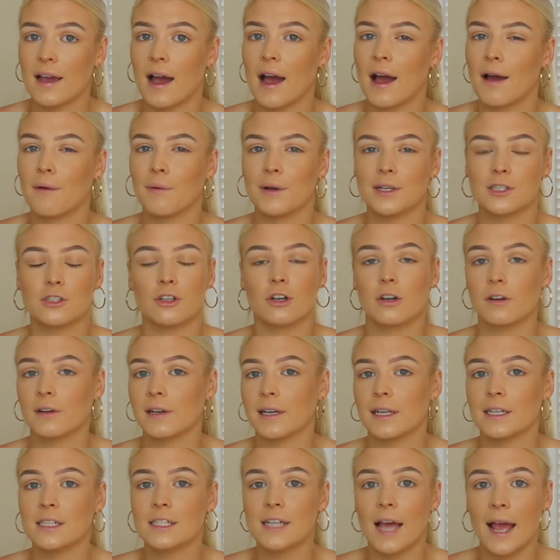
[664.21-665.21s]
I went to
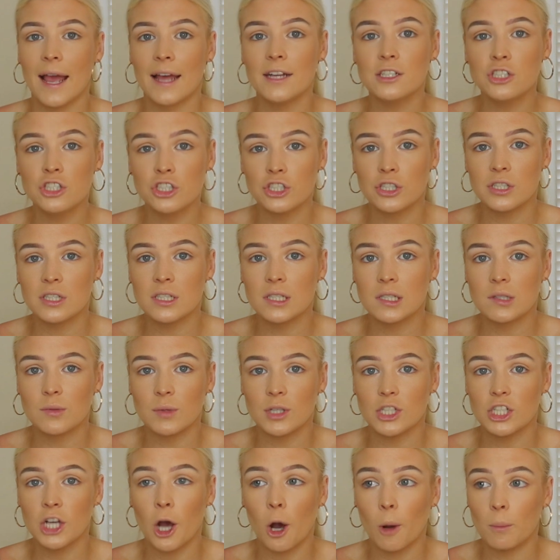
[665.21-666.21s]
orientation,
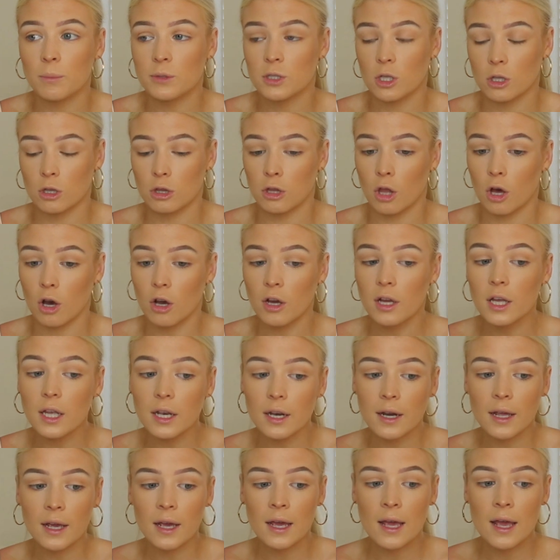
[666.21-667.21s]
which helped a lot.